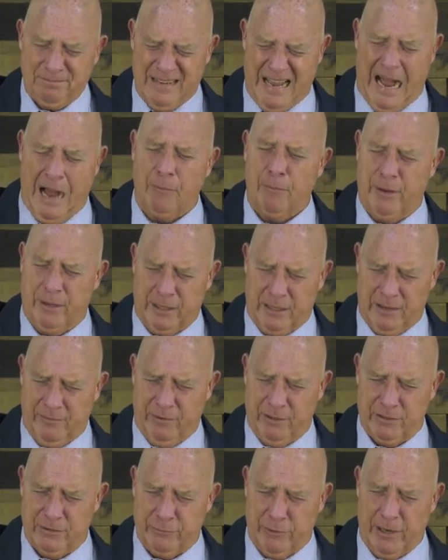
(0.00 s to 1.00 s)
I want to give
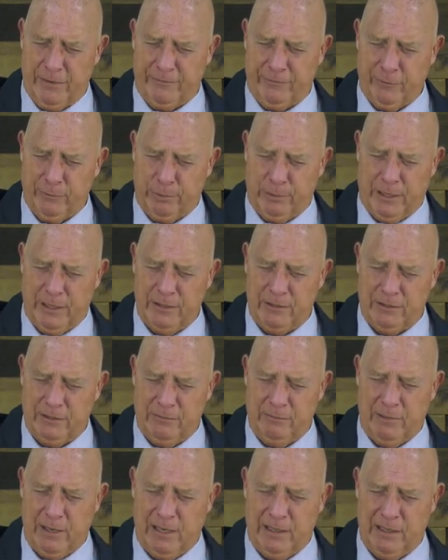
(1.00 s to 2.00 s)
it its rightful place
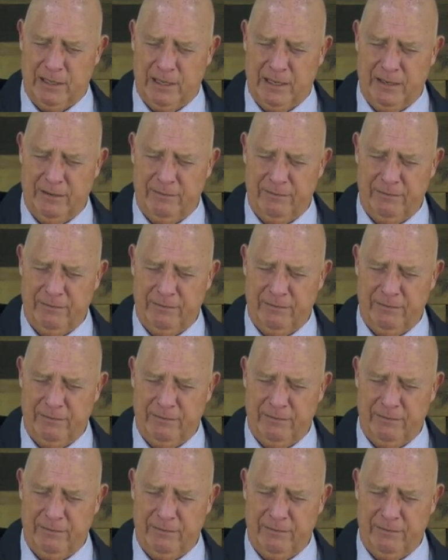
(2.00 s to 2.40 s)
in my life.